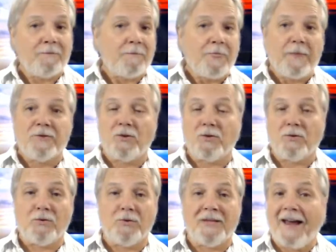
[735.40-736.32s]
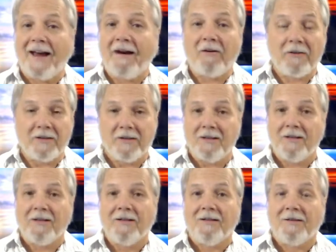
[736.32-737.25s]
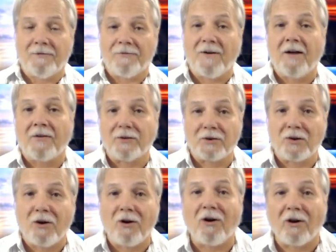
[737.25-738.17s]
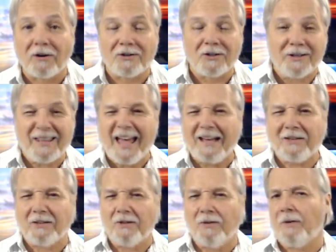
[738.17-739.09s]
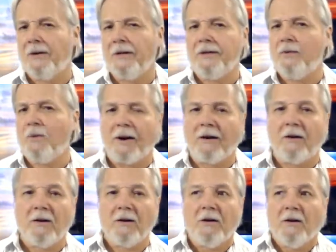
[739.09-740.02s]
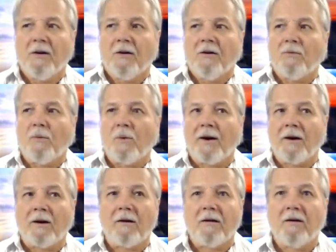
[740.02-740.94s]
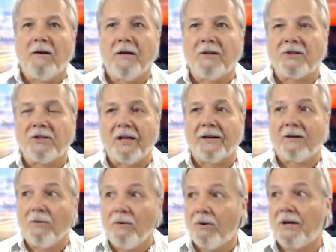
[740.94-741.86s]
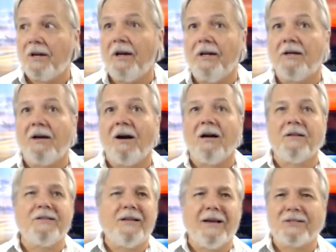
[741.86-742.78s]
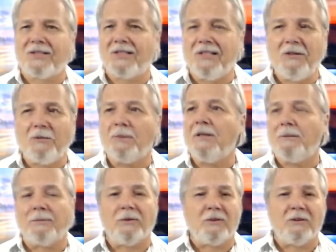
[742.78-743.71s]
to carry the Father's heart to that degree where it's like, okay, God, yes, these people,